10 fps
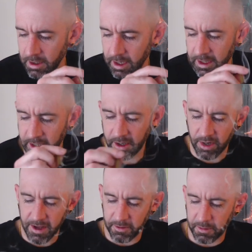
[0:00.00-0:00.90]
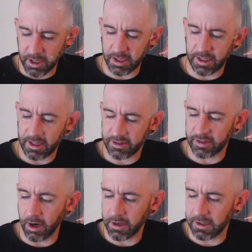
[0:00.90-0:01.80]
And they don't have the money to get it
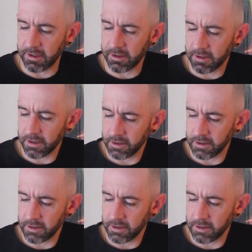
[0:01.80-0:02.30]
started either.